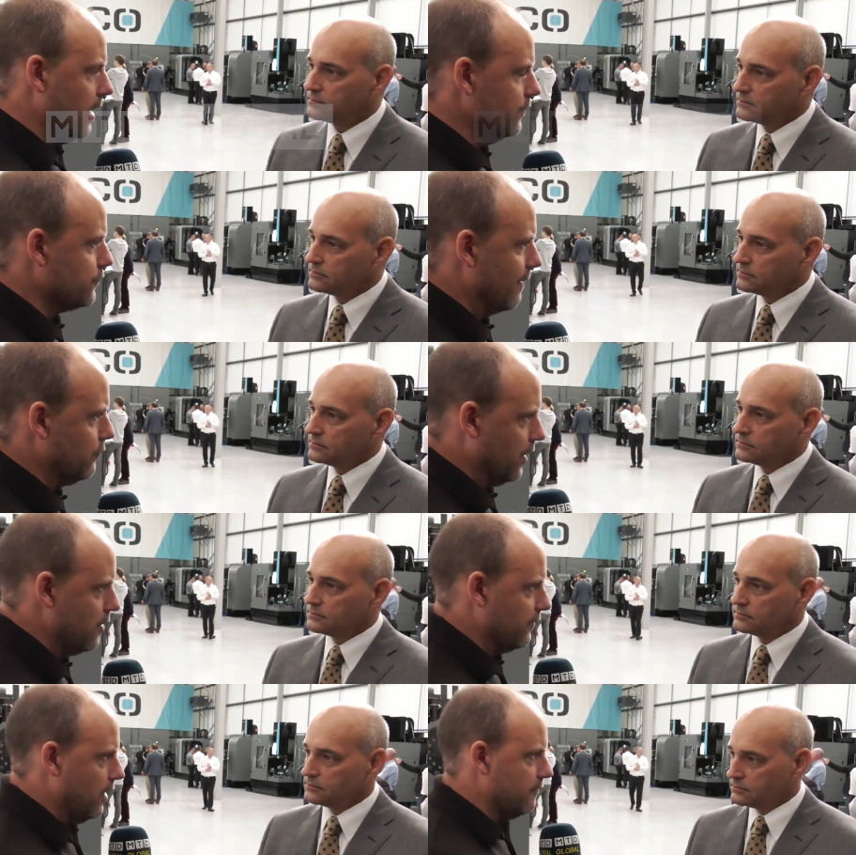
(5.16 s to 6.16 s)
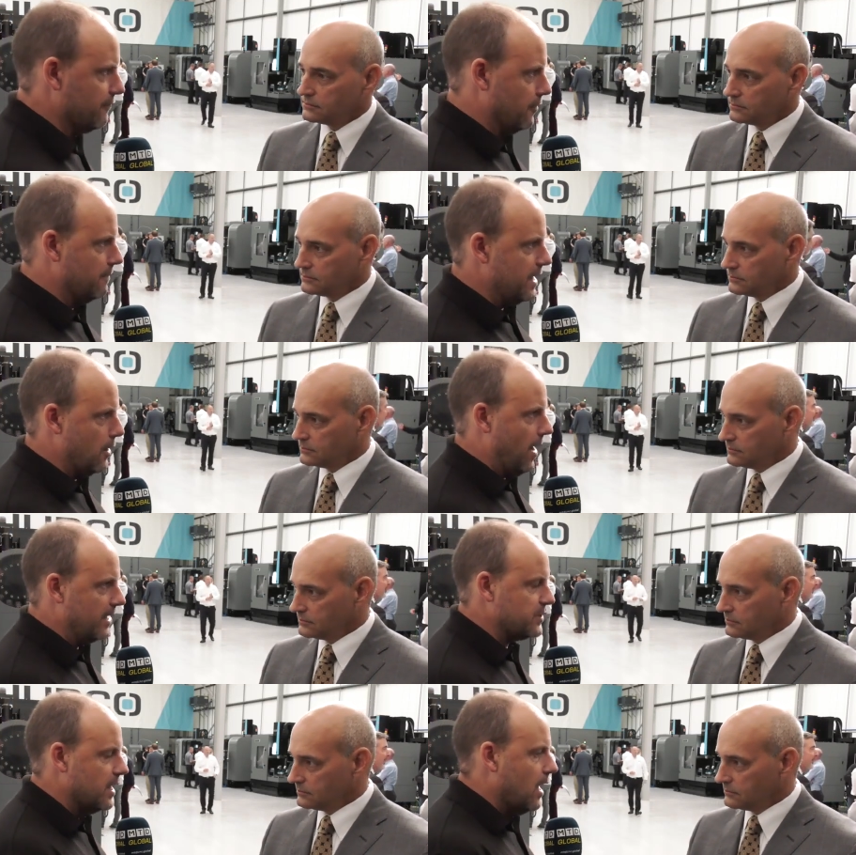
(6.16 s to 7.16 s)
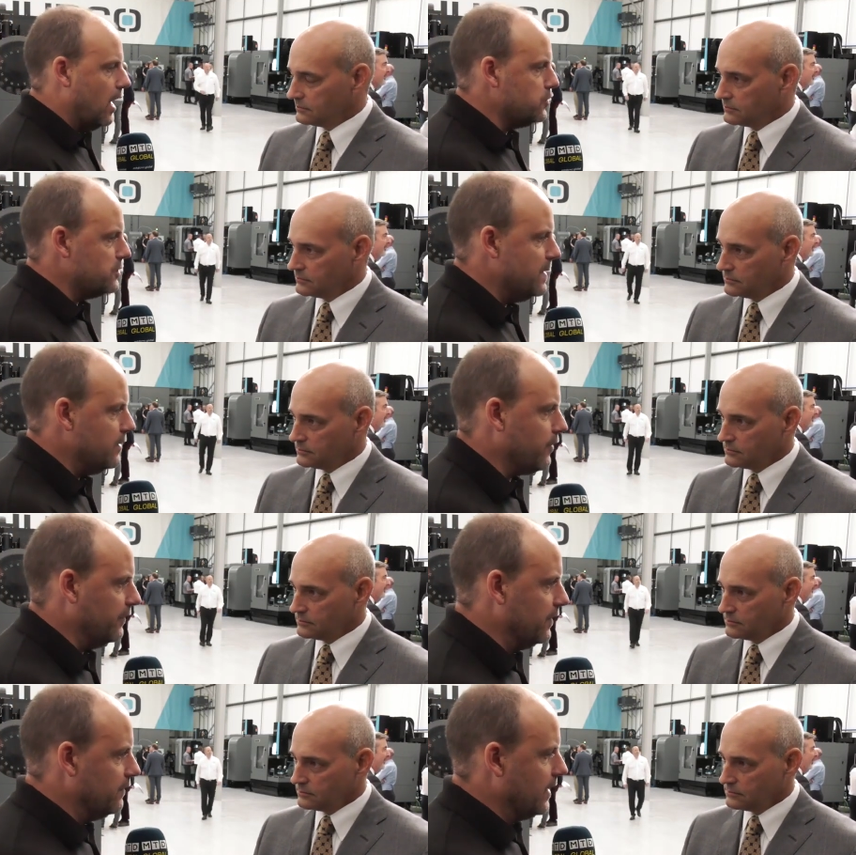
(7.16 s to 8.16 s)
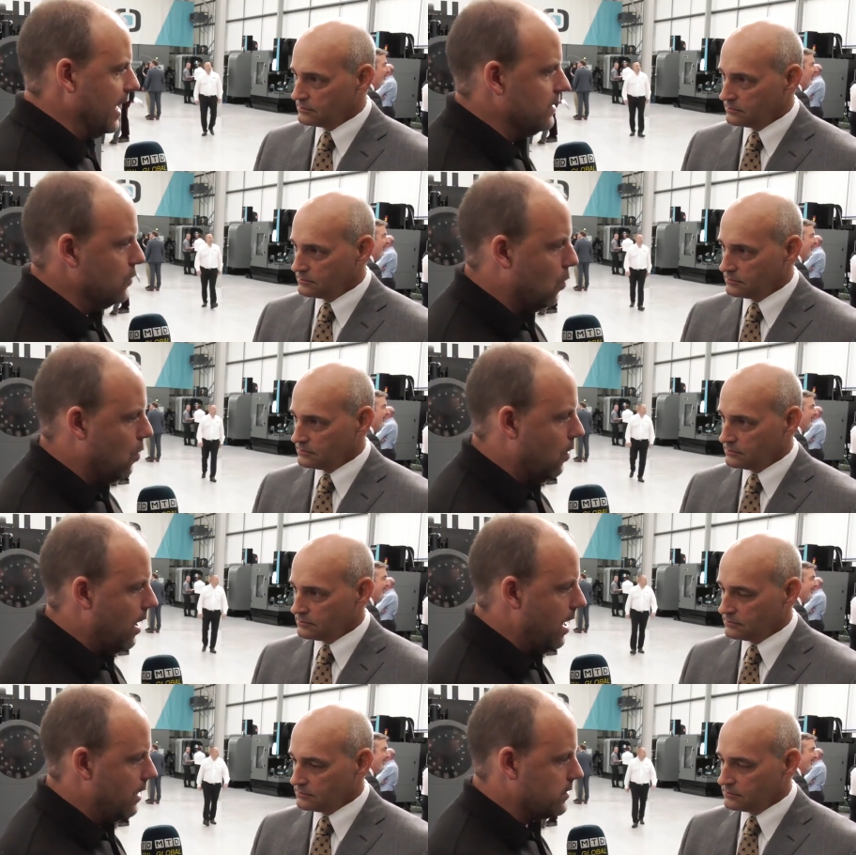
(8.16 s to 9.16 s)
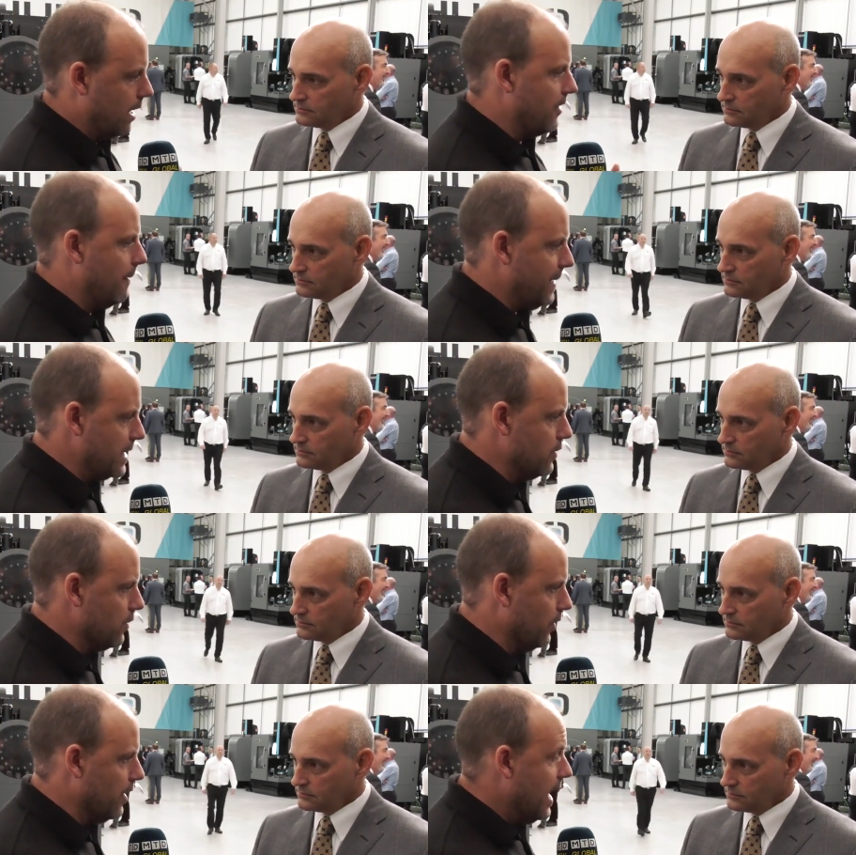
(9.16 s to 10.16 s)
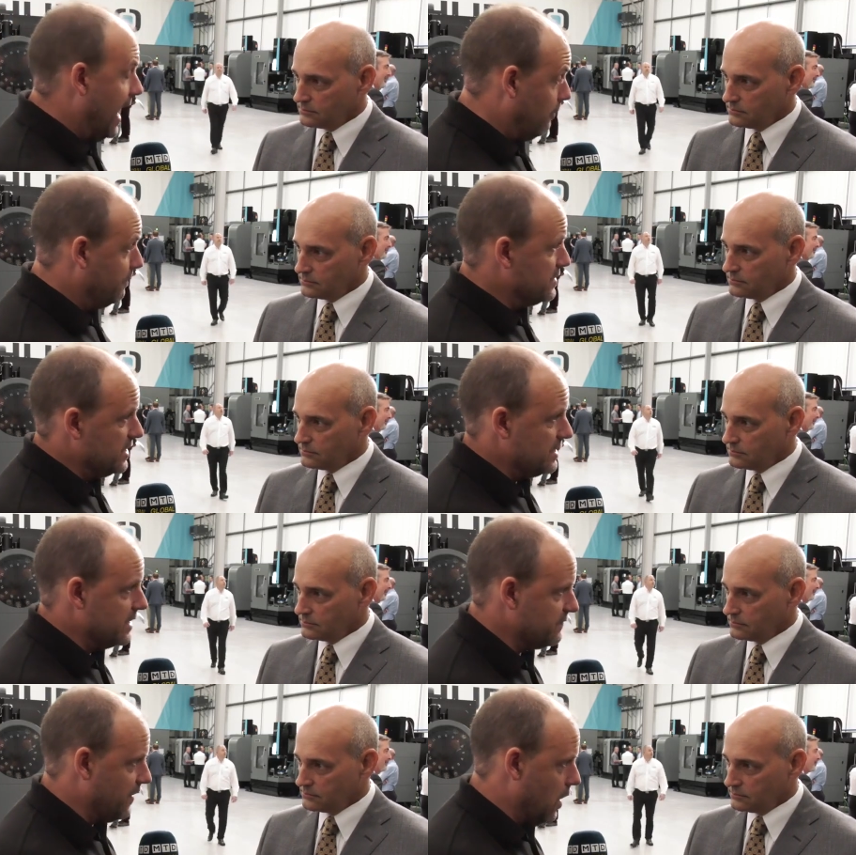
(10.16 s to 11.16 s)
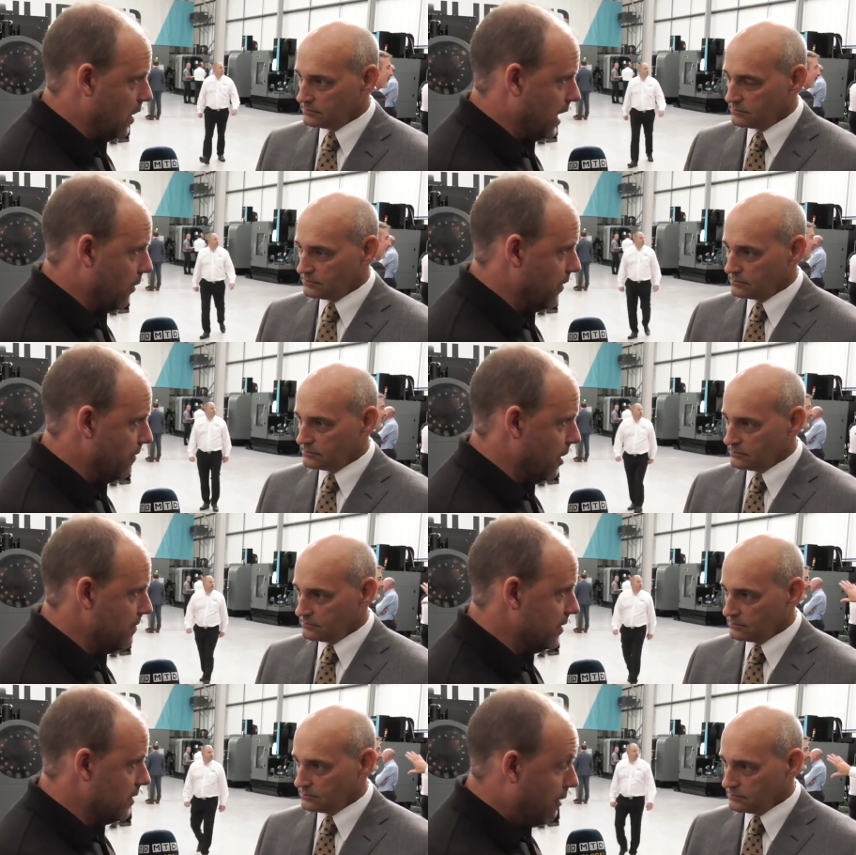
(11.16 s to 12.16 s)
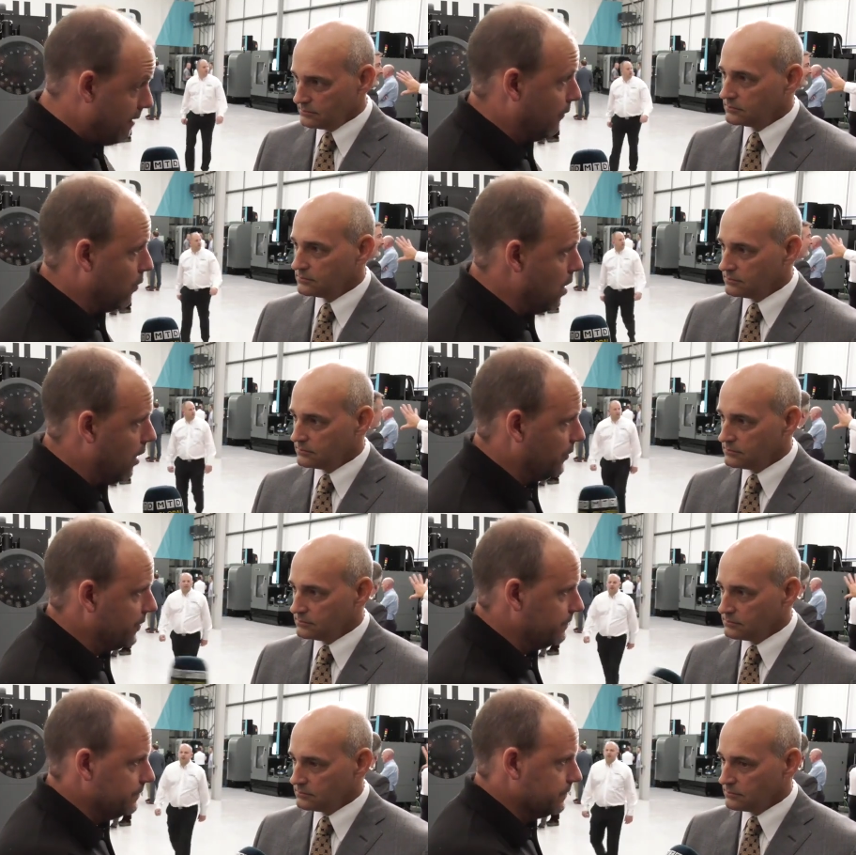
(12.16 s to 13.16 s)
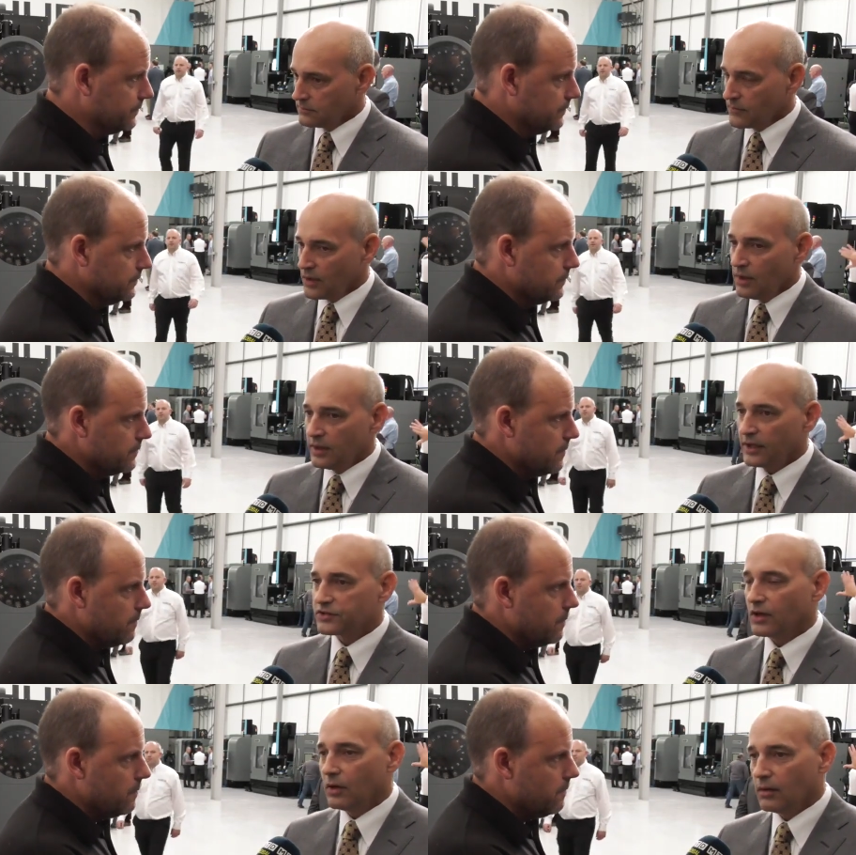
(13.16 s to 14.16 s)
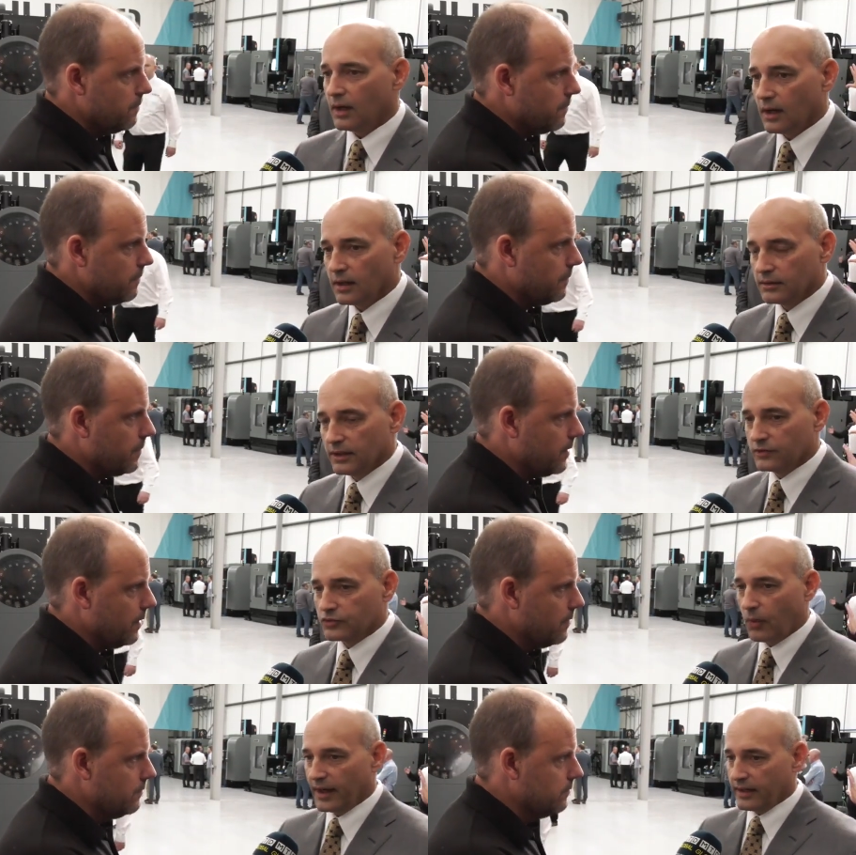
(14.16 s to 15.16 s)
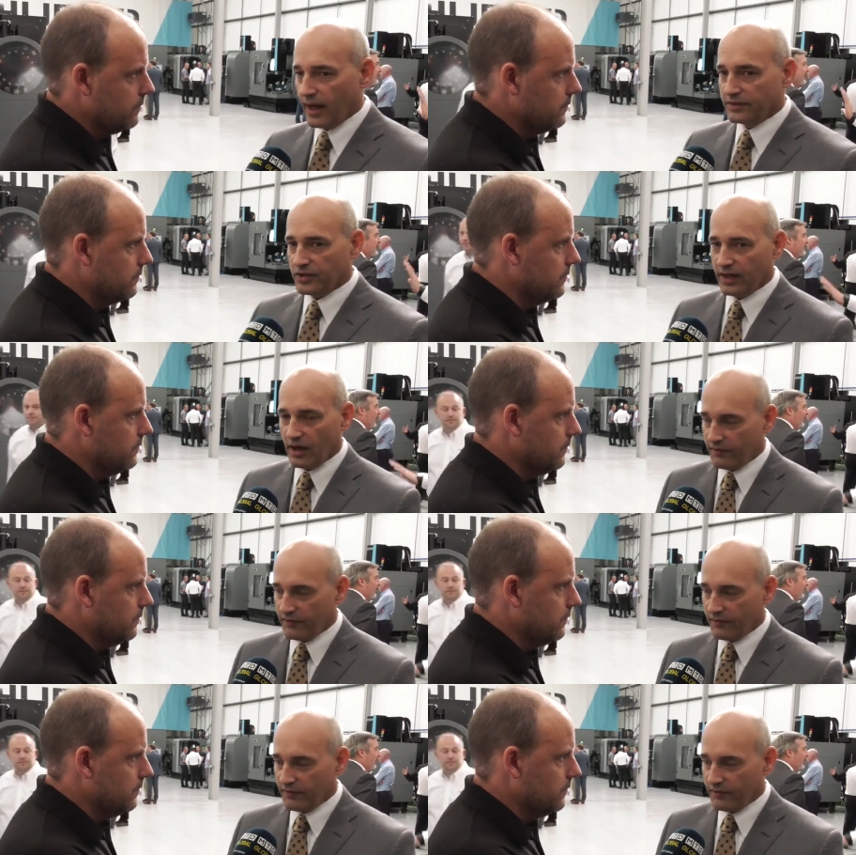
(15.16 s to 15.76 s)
Speaker 1: Uh, you've travelled over from the US. I'd just be interested to get your uh, current opinion on how business is for Hurco at the moment around the world. Yeah, so uh, in
Speaker 2: 2019,